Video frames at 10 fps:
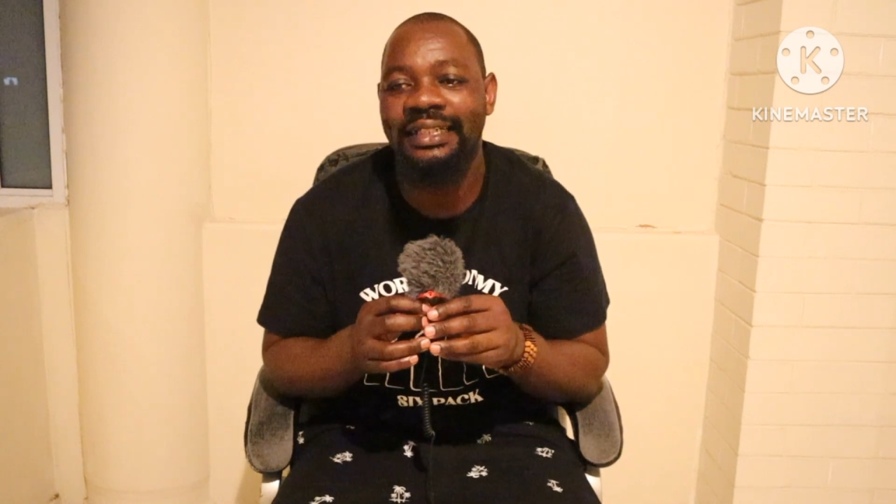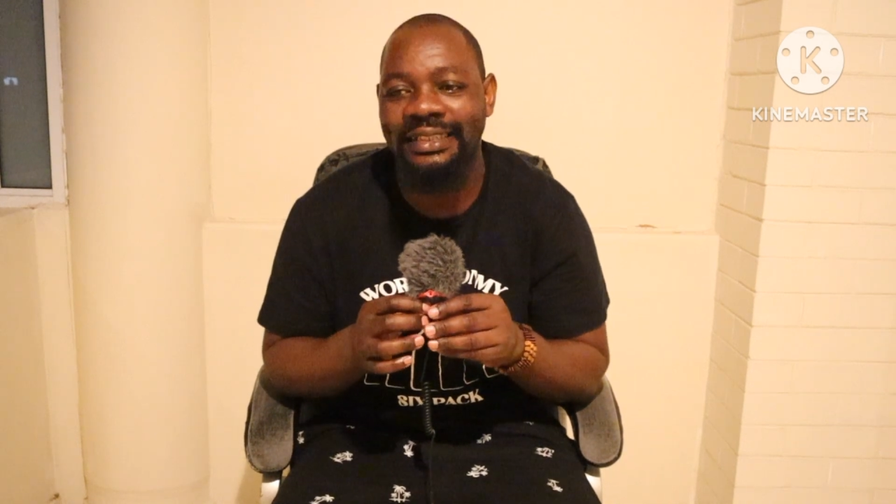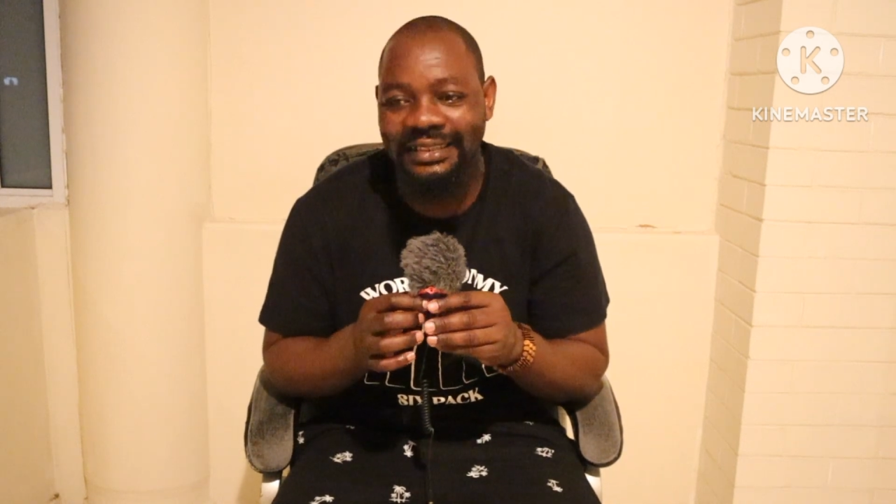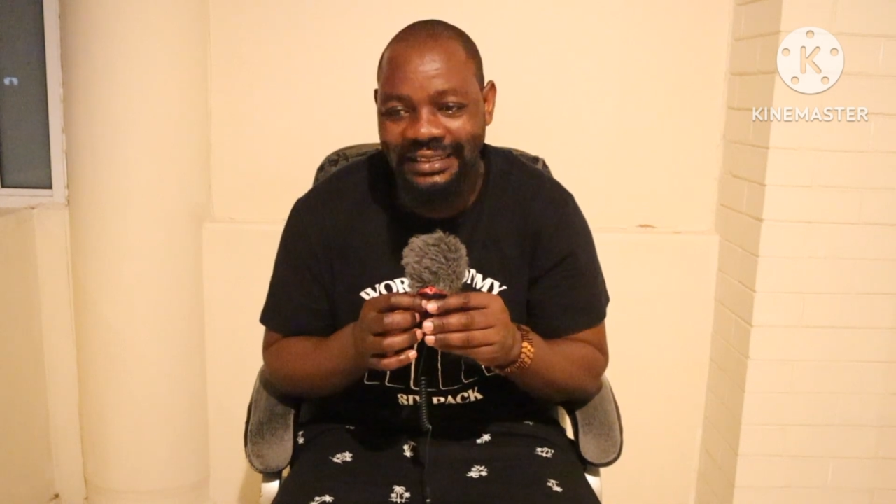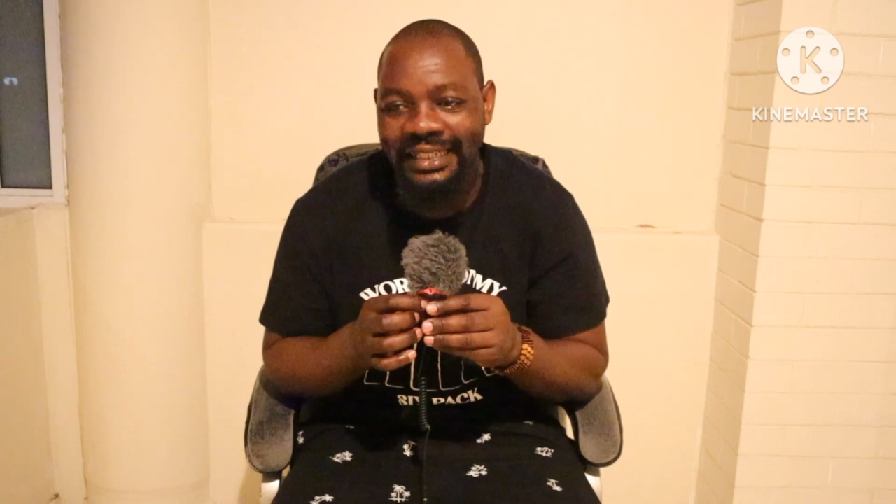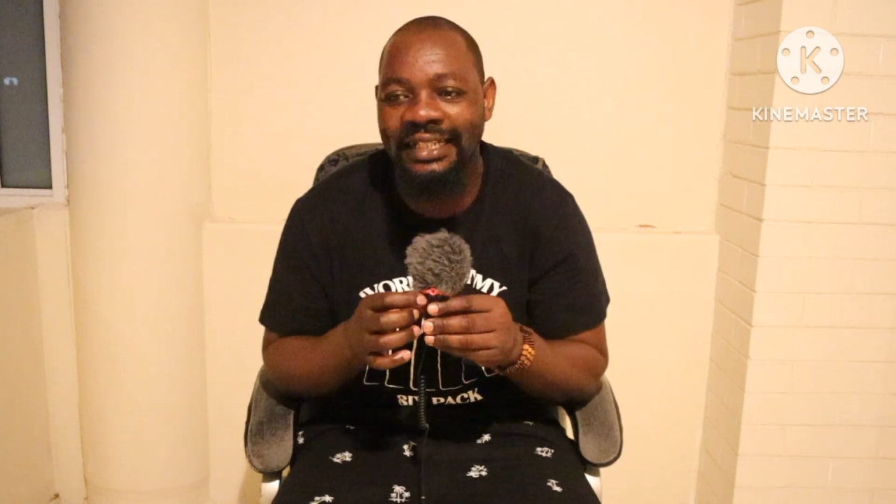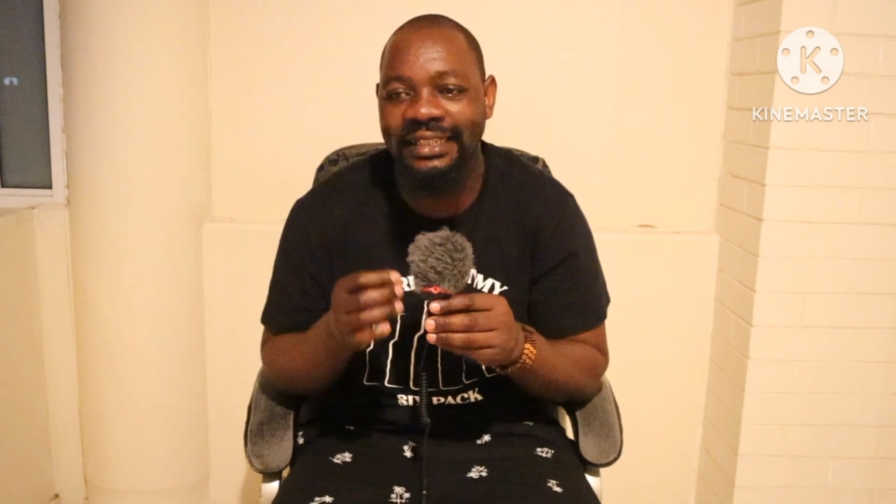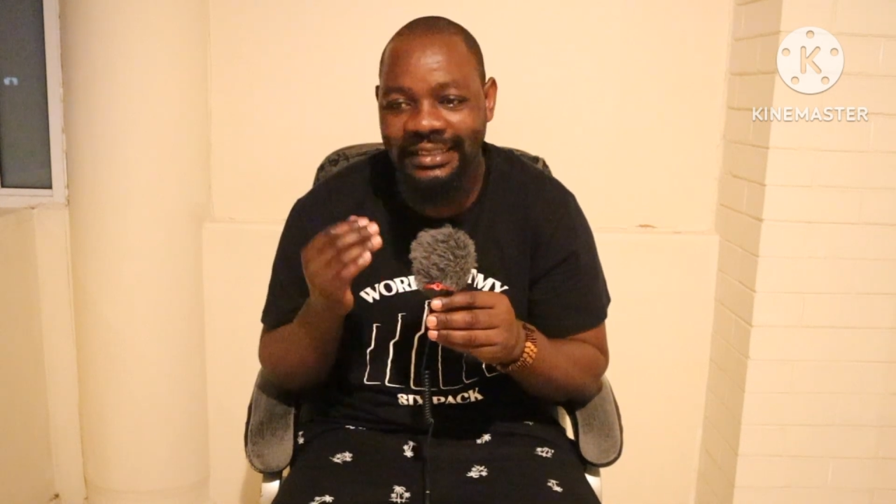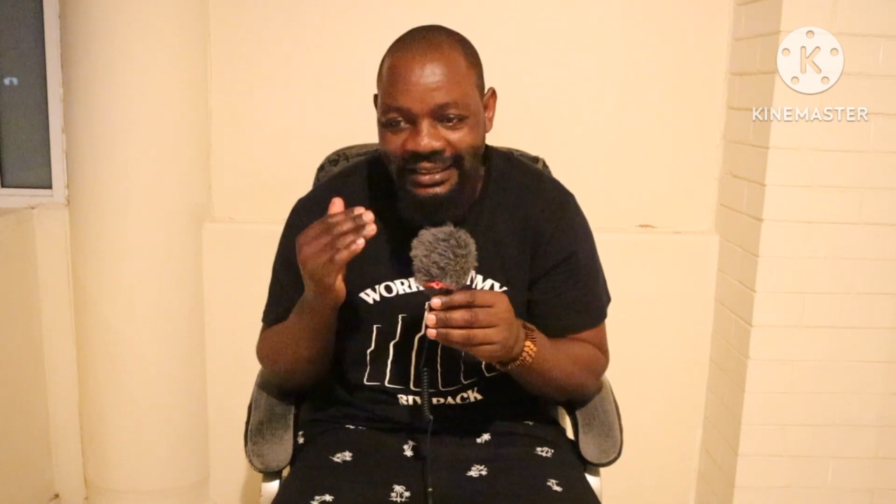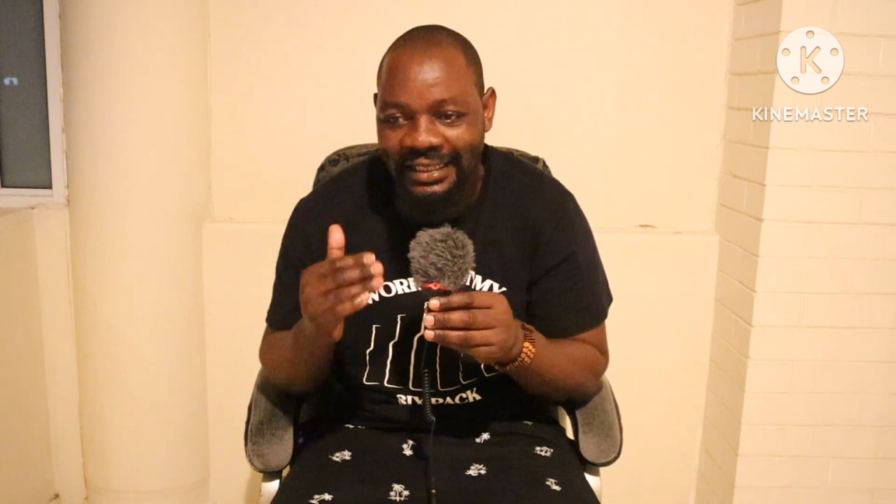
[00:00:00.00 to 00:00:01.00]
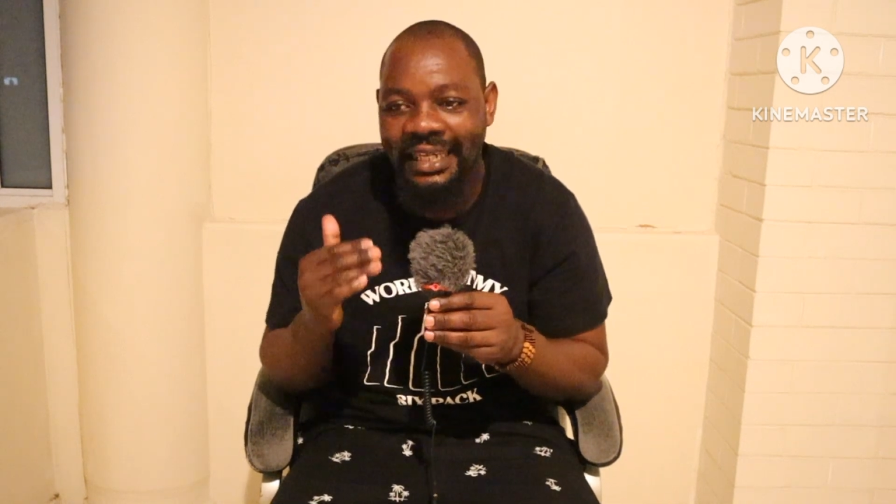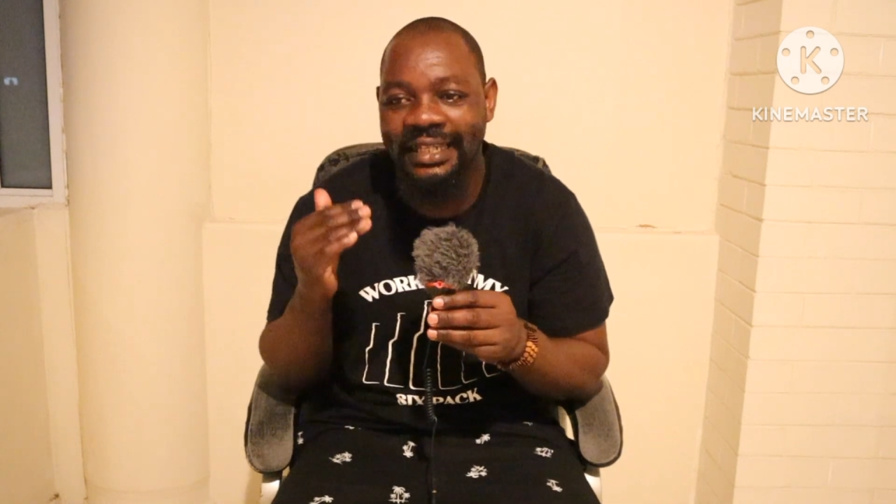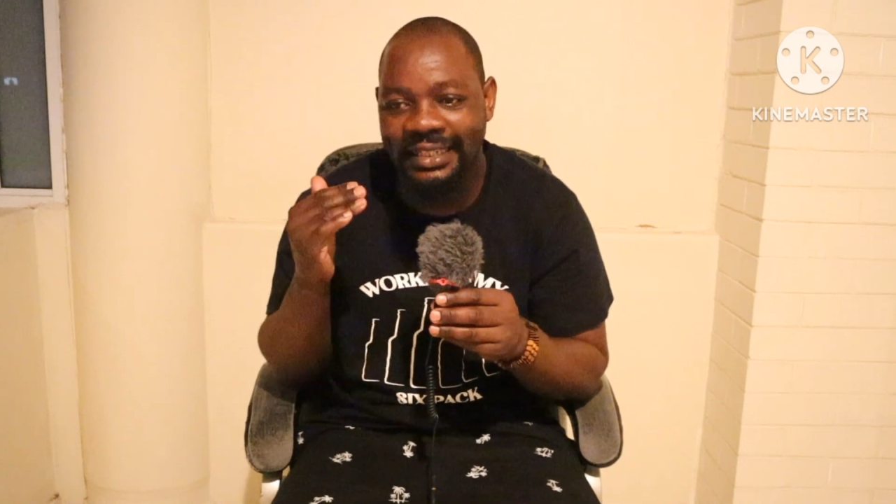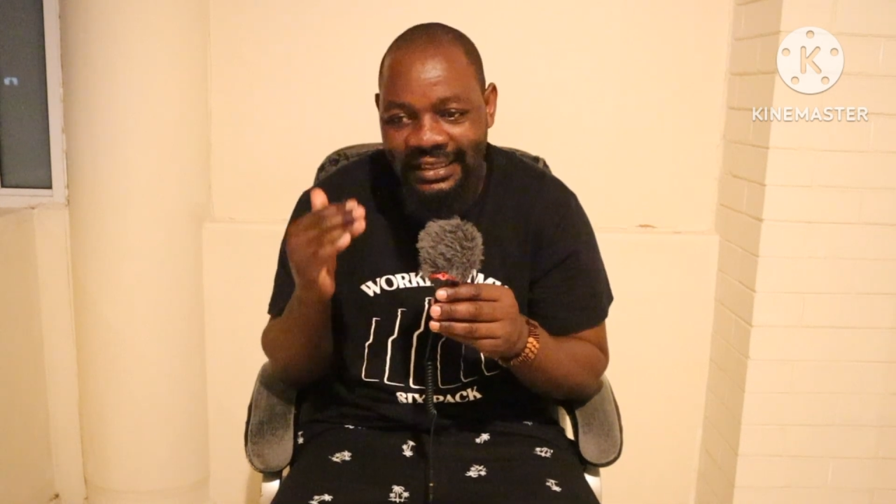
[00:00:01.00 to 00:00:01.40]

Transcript: still saying